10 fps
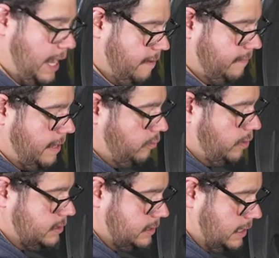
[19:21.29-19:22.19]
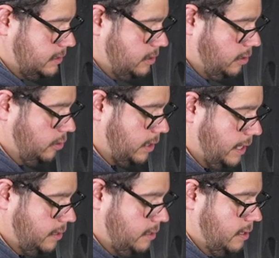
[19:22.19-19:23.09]
have that wear sensor
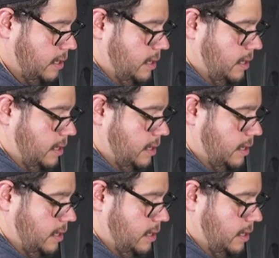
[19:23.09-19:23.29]
locator